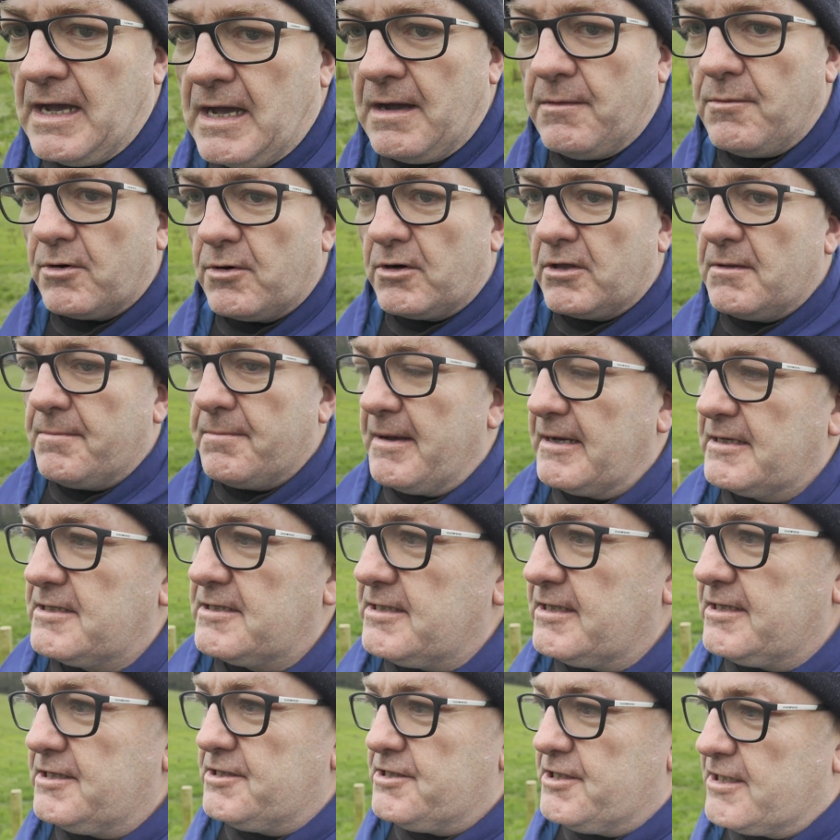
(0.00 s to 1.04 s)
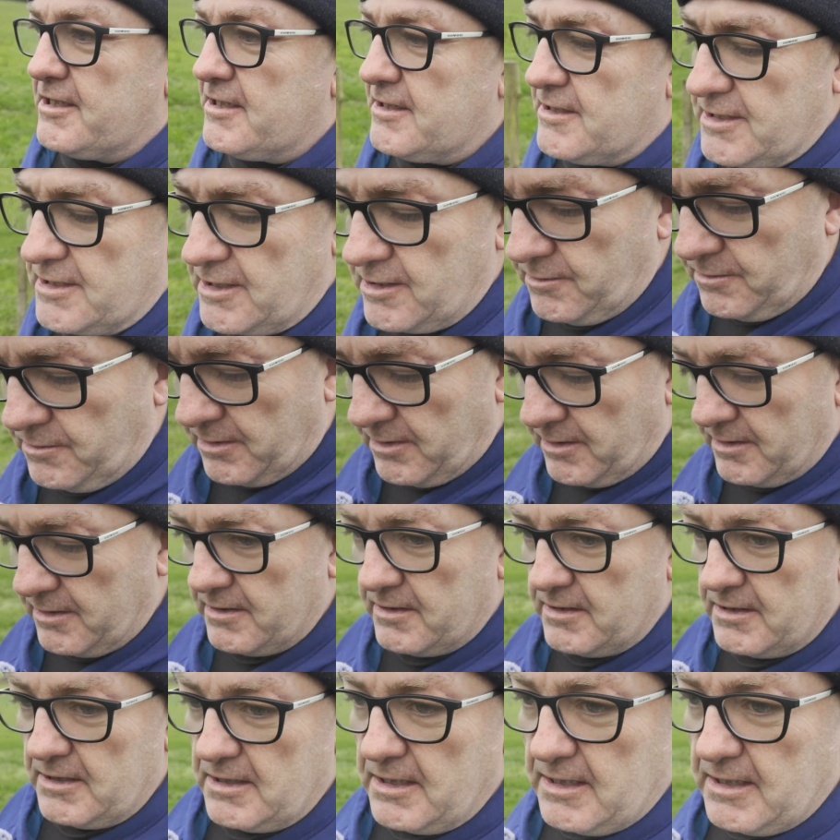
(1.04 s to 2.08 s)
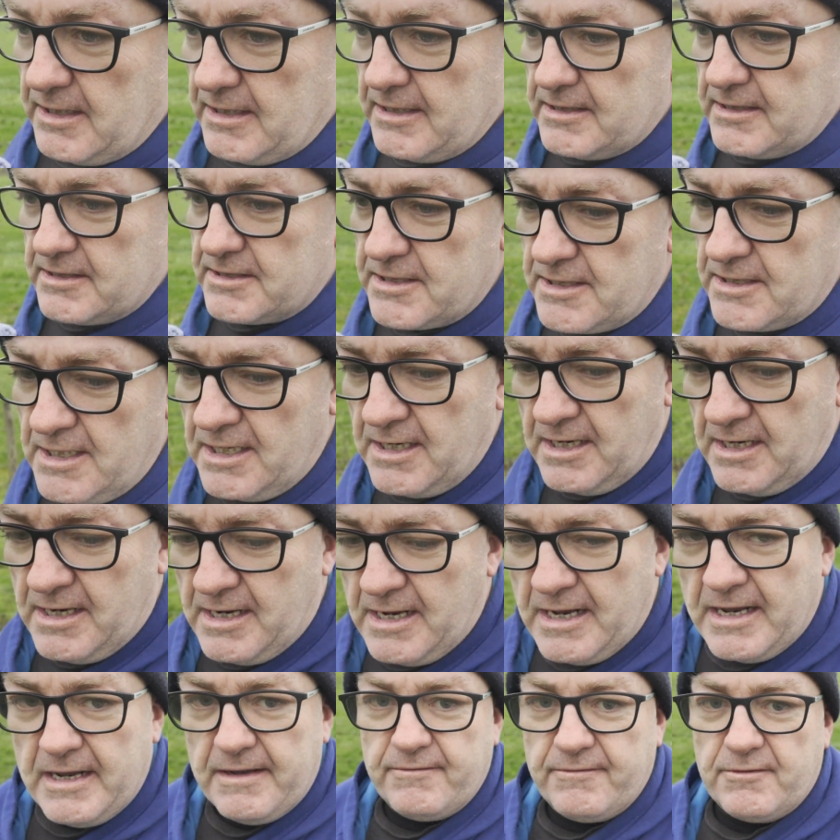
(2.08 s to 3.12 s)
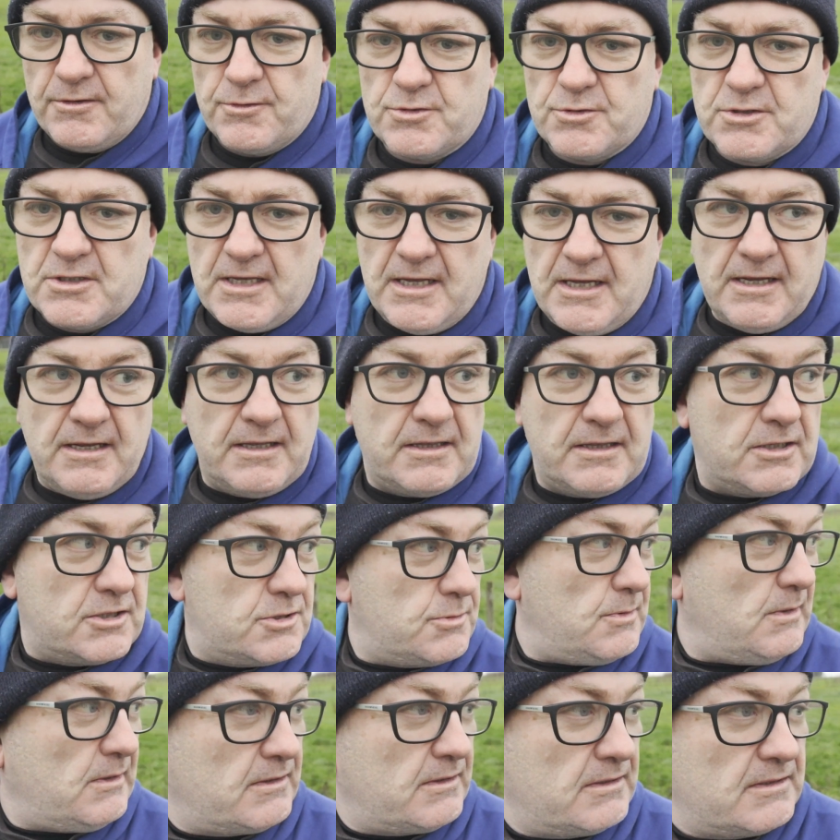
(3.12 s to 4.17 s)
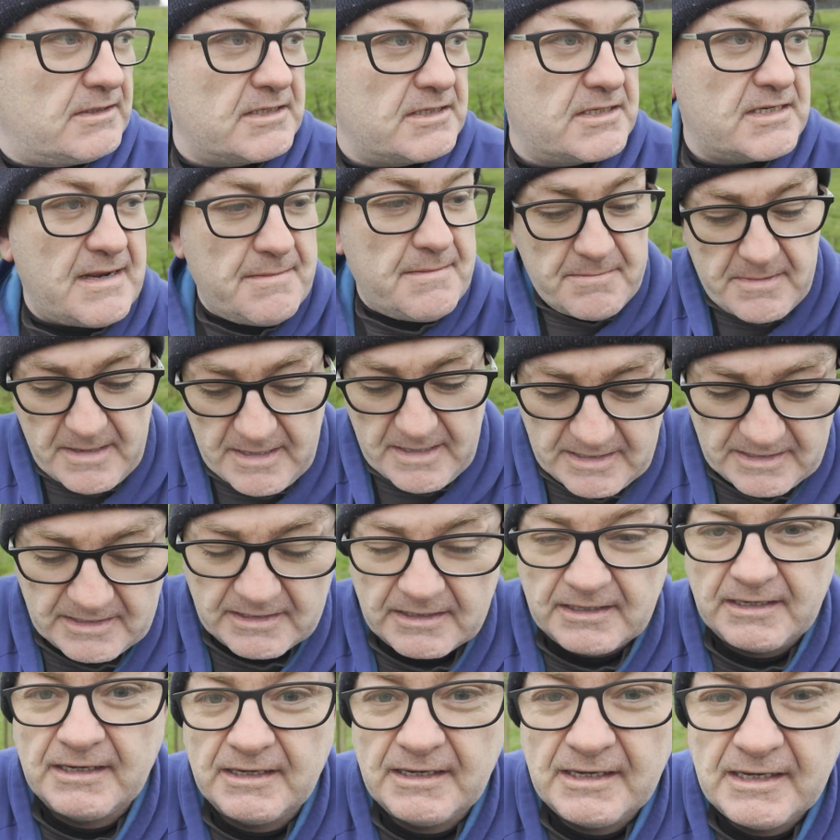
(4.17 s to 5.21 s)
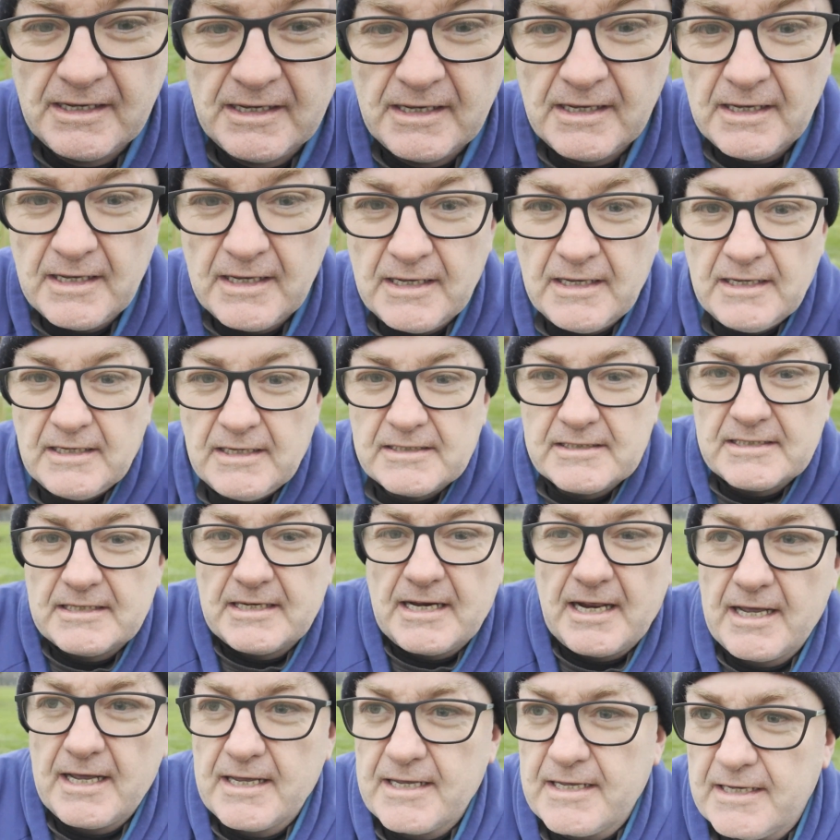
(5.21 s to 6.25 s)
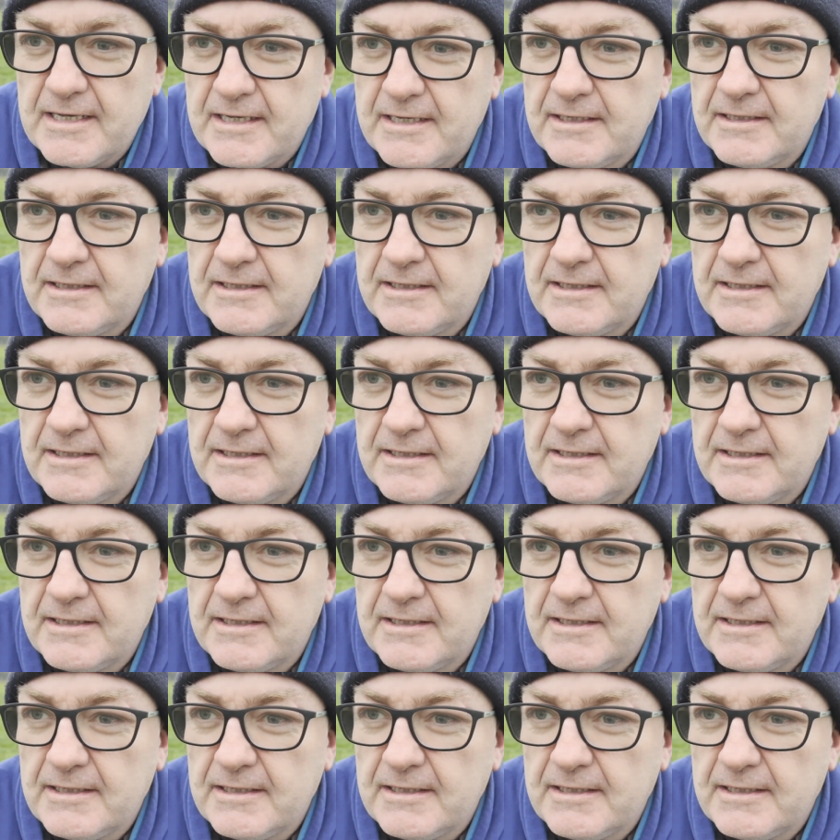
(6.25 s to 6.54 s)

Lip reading: And one of the best things you can do is, even though it's the 12th of December today,